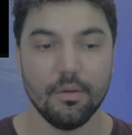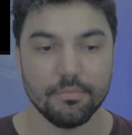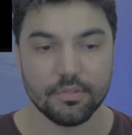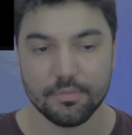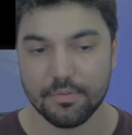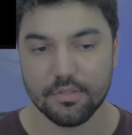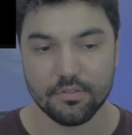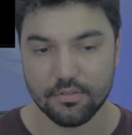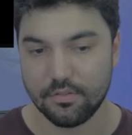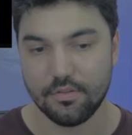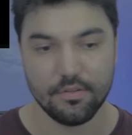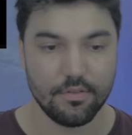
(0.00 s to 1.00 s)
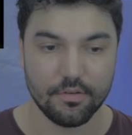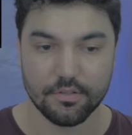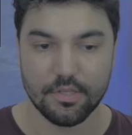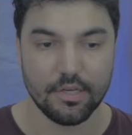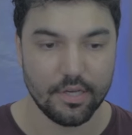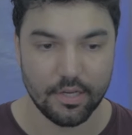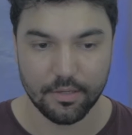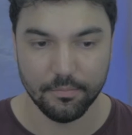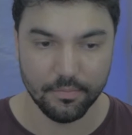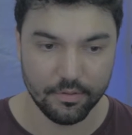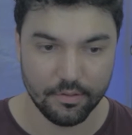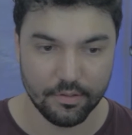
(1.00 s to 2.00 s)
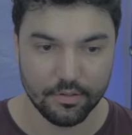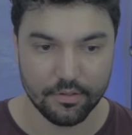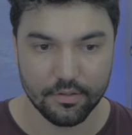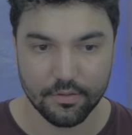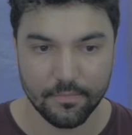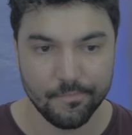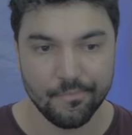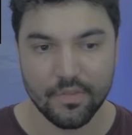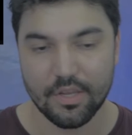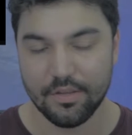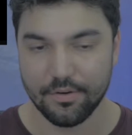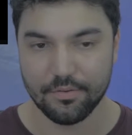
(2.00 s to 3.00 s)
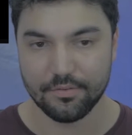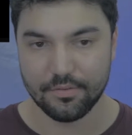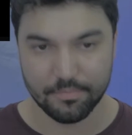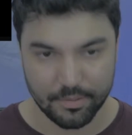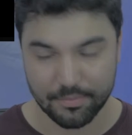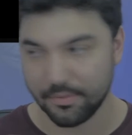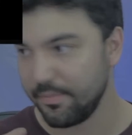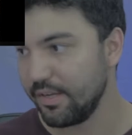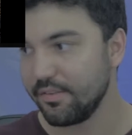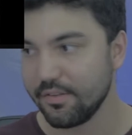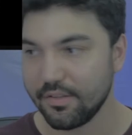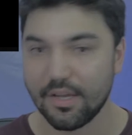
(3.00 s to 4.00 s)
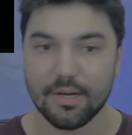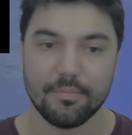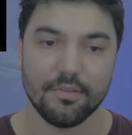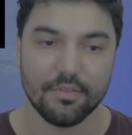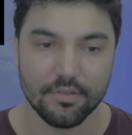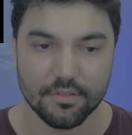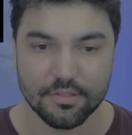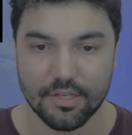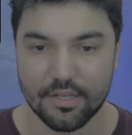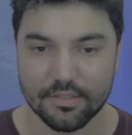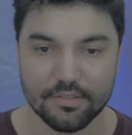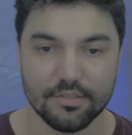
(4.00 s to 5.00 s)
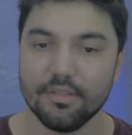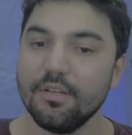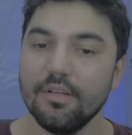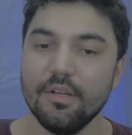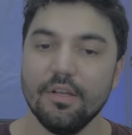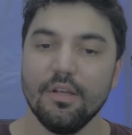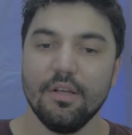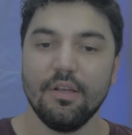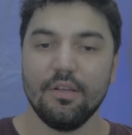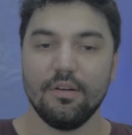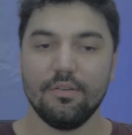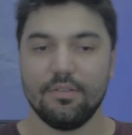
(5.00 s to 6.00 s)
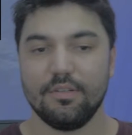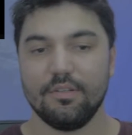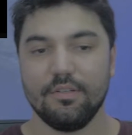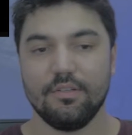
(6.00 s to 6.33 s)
just because it's the Thursday game. And people are making their lineup on Thursdays, and they